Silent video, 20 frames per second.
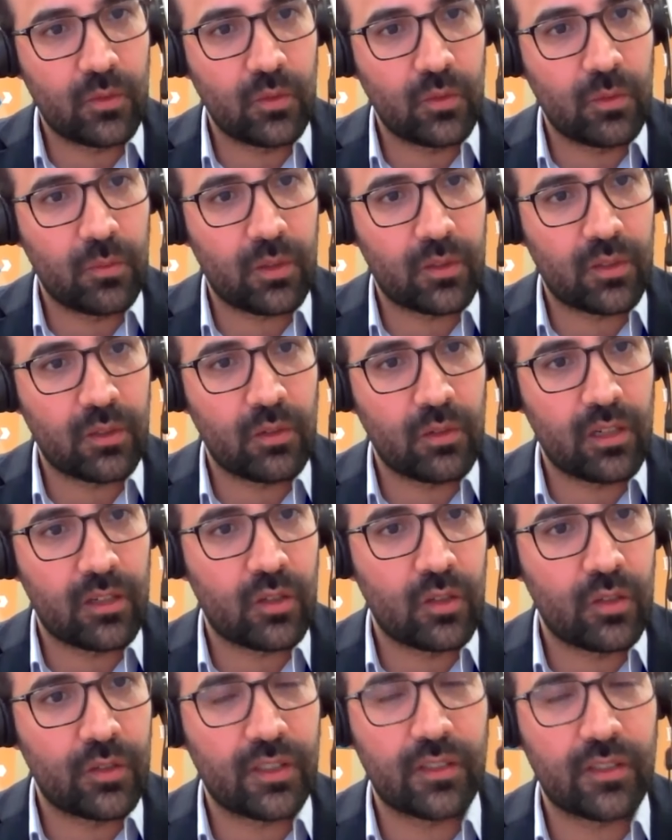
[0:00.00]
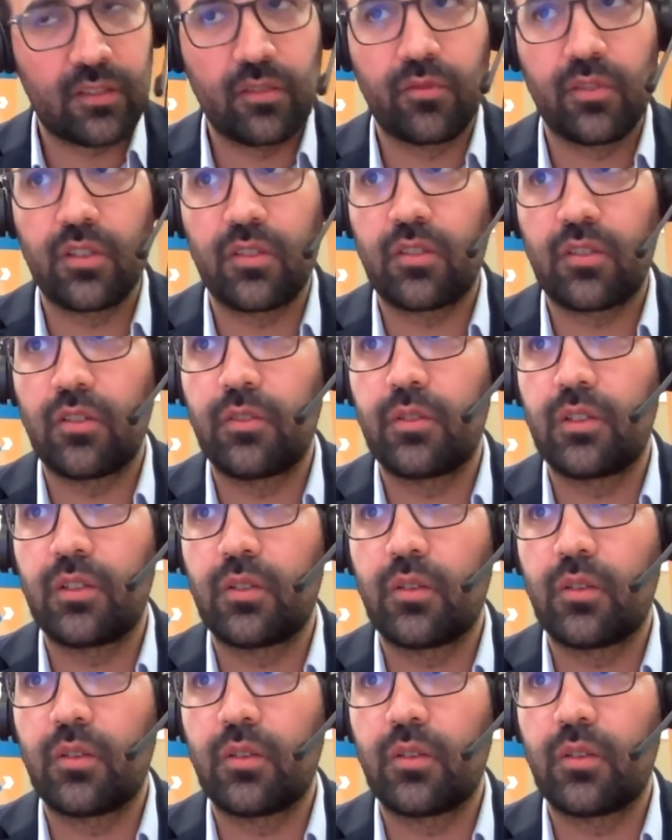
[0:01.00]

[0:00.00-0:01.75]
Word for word: to the particular context of each country.